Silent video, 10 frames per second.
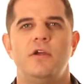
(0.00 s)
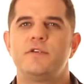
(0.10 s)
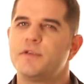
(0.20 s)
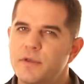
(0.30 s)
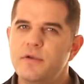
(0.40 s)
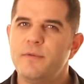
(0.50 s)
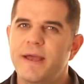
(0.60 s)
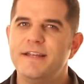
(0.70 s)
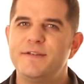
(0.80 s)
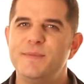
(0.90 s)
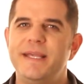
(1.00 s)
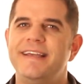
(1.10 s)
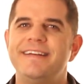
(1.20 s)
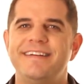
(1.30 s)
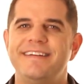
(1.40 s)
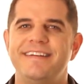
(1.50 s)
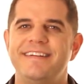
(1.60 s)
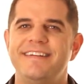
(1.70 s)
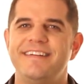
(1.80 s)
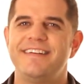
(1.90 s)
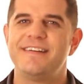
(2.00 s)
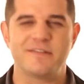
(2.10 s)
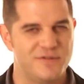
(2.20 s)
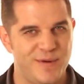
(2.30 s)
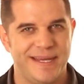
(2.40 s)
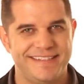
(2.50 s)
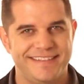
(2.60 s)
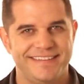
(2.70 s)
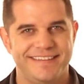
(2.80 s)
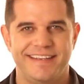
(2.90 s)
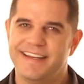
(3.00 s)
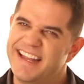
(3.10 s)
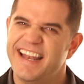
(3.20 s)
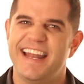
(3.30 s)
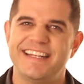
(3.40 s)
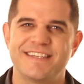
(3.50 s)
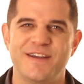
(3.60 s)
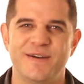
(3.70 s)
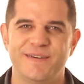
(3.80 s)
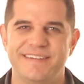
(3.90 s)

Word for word: So you're ready to begin? Great, let's go.